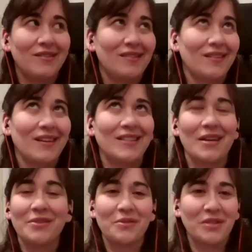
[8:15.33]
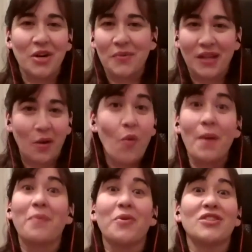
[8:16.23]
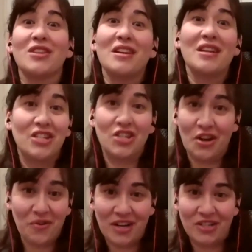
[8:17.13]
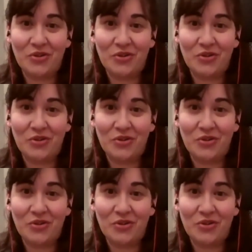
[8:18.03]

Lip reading: it sounds so terrible. Like one person in each generation who